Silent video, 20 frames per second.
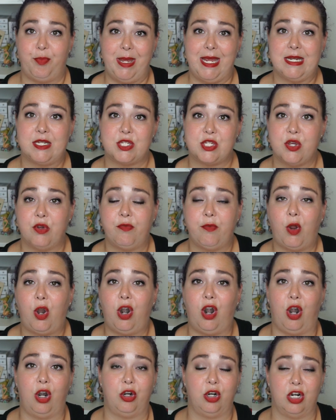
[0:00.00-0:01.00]
picked so
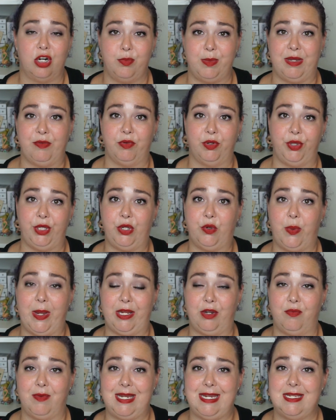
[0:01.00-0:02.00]
far are going to be really
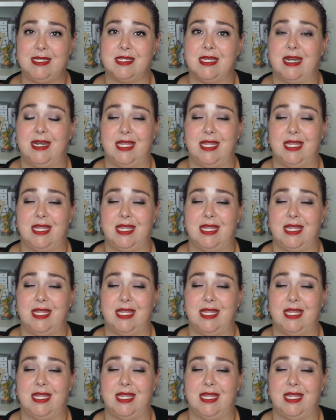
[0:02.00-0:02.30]
quick reads,